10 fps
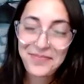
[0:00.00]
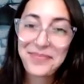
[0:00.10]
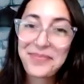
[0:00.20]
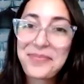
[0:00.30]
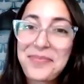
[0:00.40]

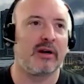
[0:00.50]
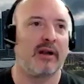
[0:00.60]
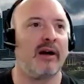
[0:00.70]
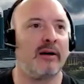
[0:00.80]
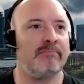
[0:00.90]
Sure.
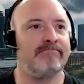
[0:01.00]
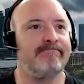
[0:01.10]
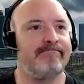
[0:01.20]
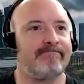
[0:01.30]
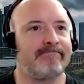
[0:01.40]
Um,
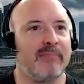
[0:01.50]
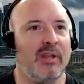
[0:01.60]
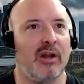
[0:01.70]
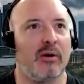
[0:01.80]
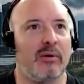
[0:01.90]

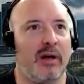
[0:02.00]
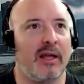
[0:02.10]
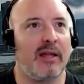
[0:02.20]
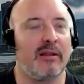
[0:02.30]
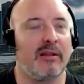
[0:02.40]
you know,
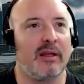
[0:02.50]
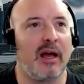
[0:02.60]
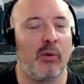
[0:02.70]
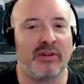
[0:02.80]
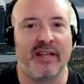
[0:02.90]
I,
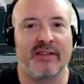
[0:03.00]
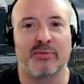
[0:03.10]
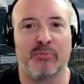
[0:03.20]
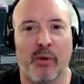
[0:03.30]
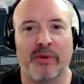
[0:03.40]
I will take
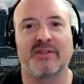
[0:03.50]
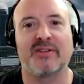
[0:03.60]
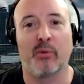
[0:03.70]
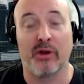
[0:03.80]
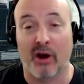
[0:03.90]
this moment to say
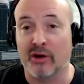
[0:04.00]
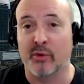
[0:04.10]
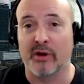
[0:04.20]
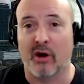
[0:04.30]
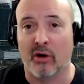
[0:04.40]
we are
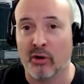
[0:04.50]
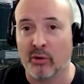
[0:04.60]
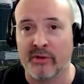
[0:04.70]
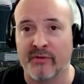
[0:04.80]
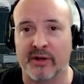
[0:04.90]
doing our own
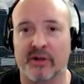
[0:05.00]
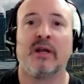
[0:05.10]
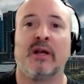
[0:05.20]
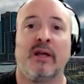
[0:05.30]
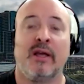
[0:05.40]
WeFunder.
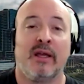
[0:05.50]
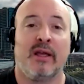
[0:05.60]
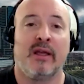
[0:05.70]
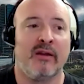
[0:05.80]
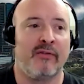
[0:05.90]

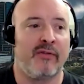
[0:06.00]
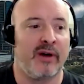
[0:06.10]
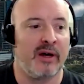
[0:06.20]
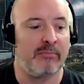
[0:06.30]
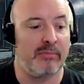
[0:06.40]
If
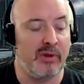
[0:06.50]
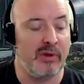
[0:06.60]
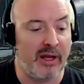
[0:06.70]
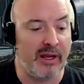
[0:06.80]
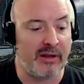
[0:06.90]
um, you
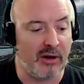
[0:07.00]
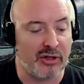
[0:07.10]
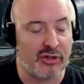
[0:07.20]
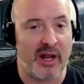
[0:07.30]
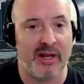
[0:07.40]
like our
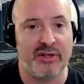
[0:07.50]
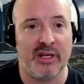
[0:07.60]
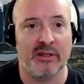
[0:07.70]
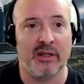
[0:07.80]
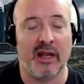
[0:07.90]
strategy
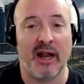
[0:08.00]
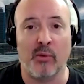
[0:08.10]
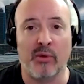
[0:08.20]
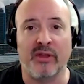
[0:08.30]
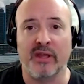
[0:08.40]
and how
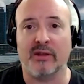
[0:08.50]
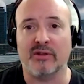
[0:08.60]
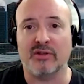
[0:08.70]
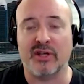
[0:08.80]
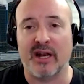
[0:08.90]
we think,
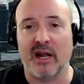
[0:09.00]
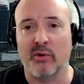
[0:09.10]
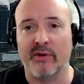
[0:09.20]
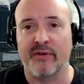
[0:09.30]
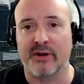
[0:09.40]
check it out,
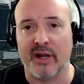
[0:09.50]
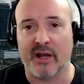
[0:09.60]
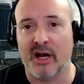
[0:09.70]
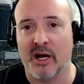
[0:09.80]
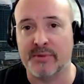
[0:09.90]

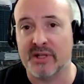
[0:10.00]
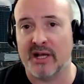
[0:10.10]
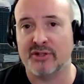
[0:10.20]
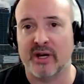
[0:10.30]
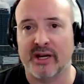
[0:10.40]
WeFunder.com
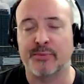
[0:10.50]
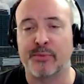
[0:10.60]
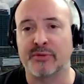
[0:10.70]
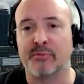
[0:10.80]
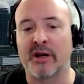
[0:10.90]
slash Dragon
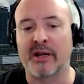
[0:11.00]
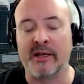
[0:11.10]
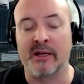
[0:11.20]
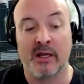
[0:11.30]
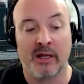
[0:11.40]
Spirits Marketing.